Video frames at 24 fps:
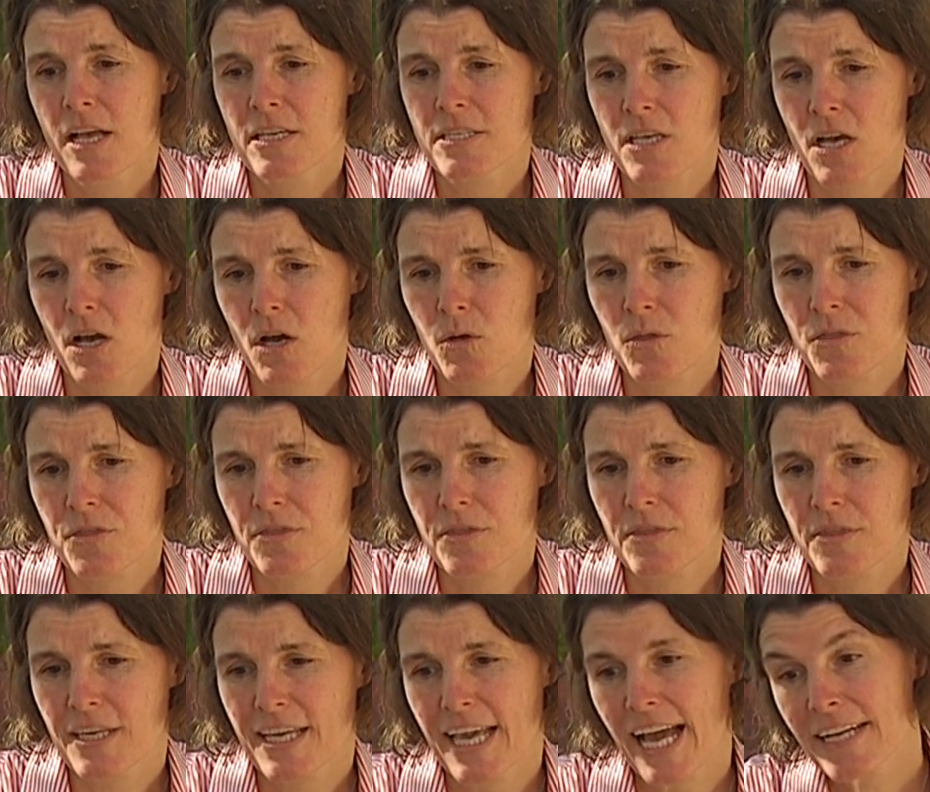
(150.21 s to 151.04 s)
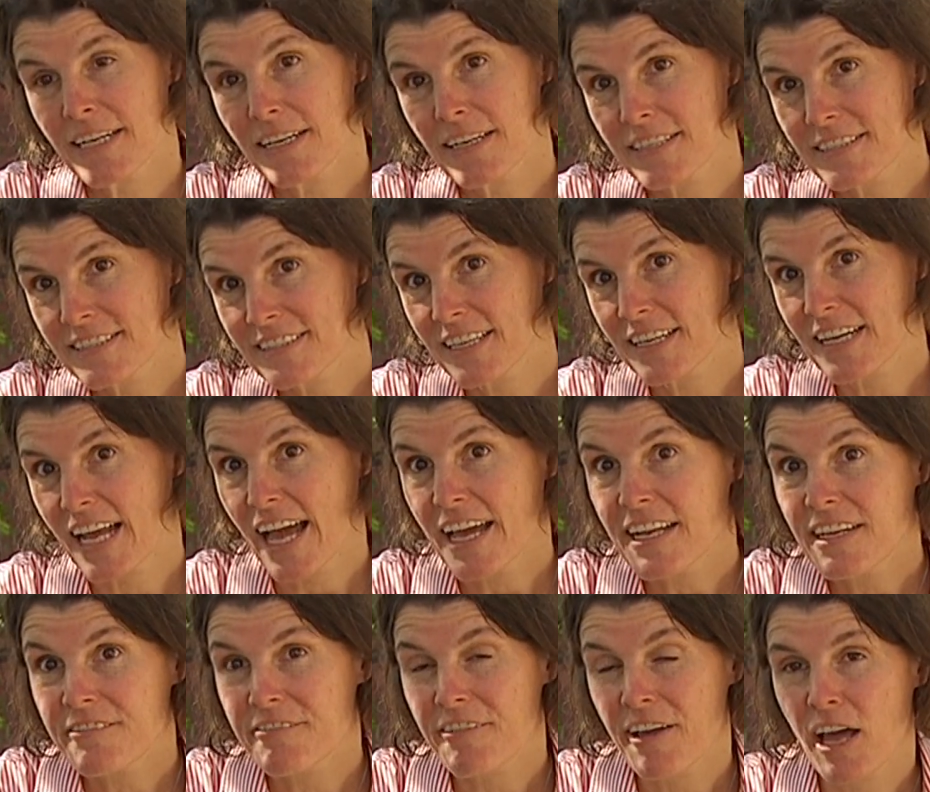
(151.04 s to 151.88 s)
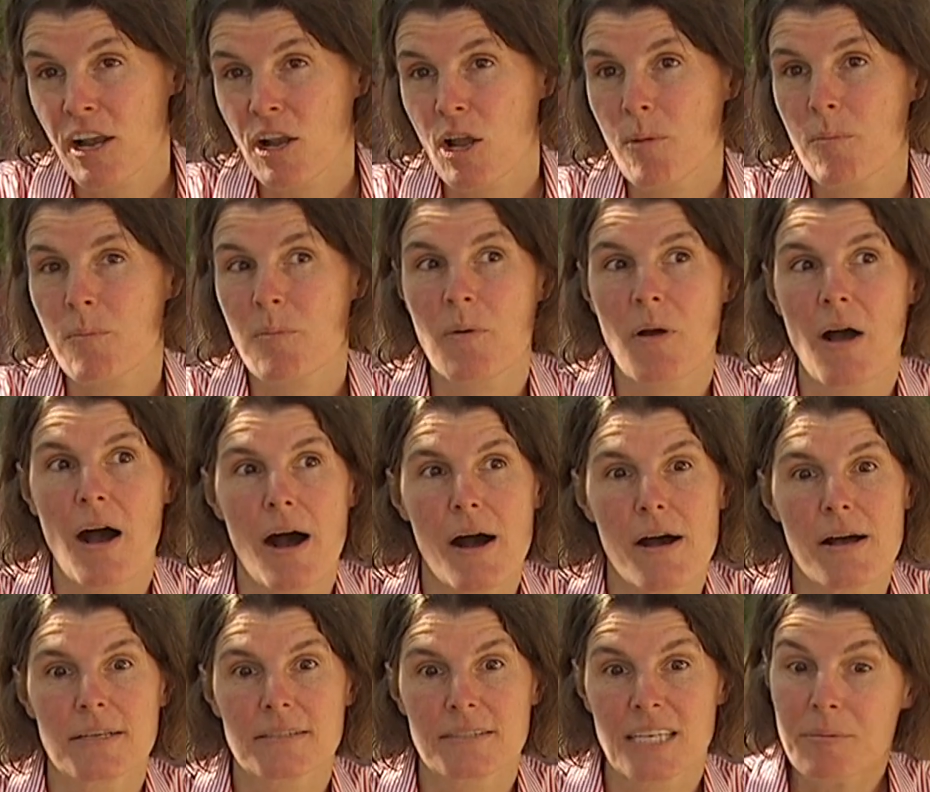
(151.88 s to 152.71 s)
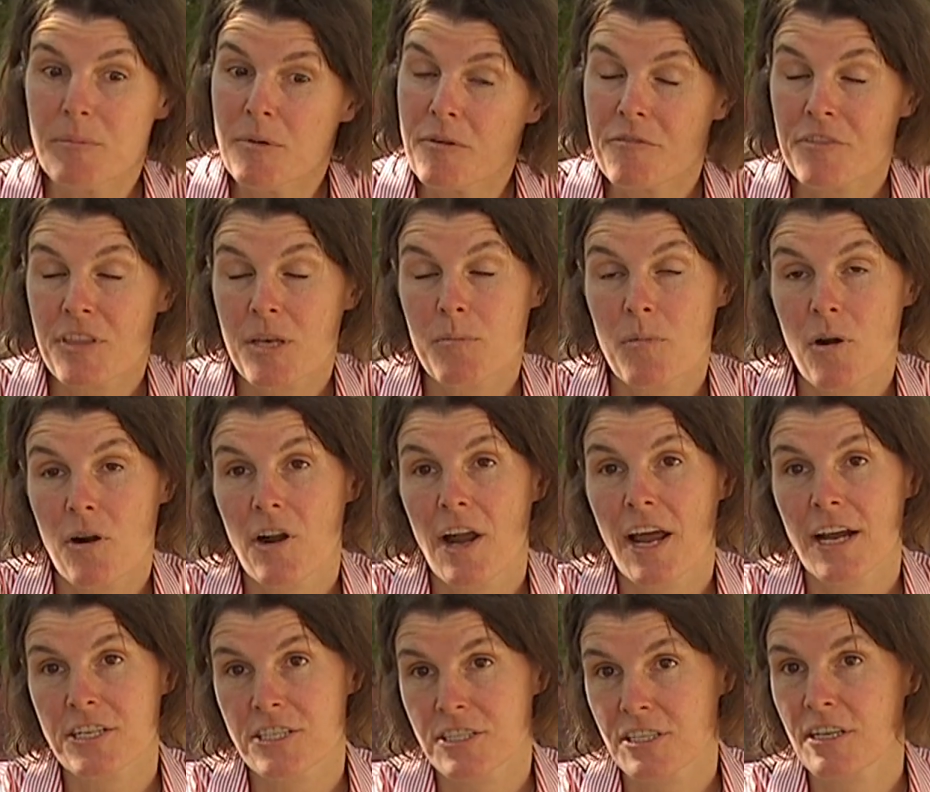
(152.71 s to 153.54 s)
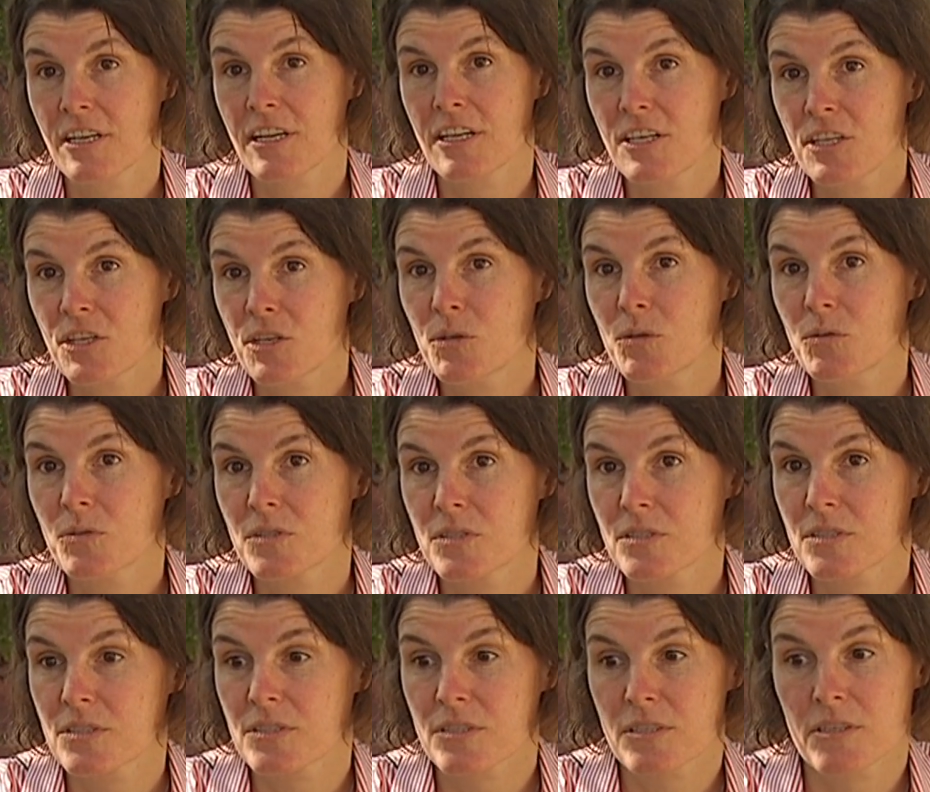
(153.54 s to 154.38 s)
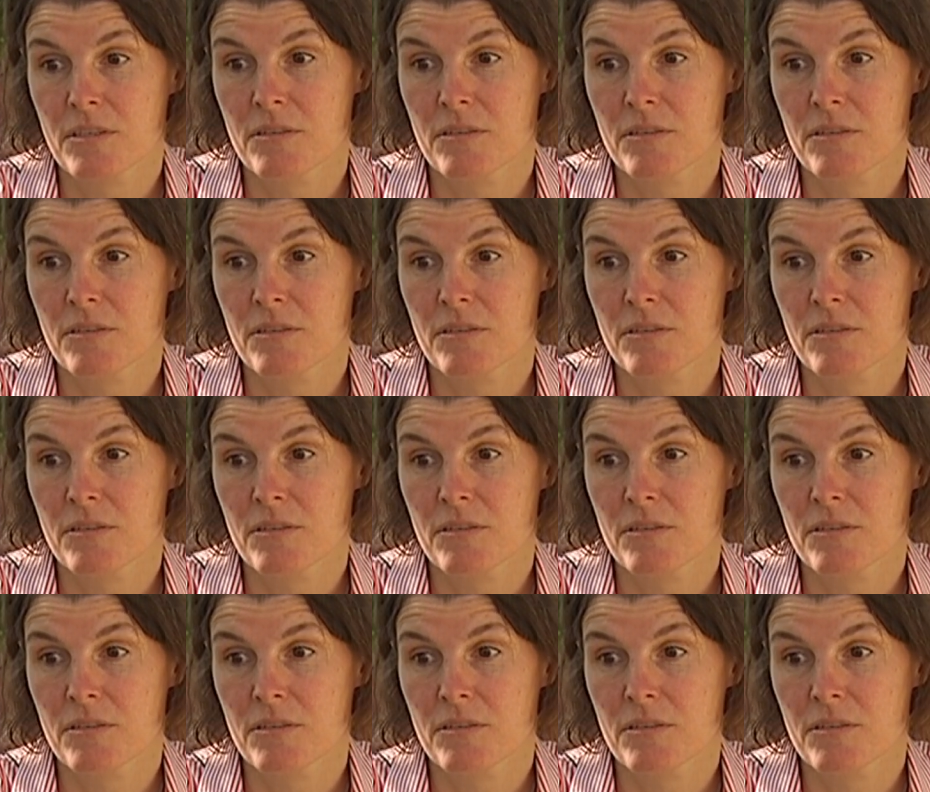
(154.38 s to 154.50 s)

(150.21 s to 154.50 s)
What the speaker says: So the catalysts that I develop, some of them are actually used